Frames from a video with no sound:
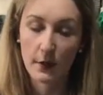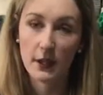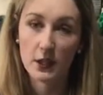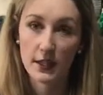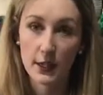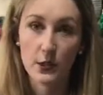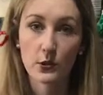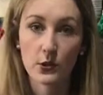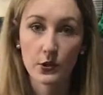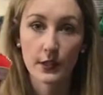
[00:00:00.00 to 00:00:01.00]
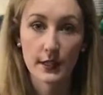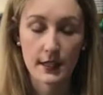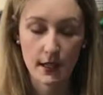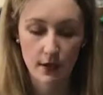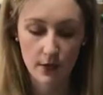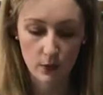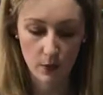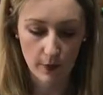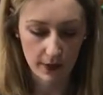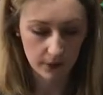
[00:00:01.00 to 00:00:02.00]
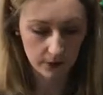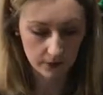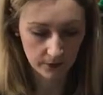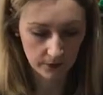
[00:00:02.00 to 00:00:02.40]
managed to get 2 stockings out of this one panel.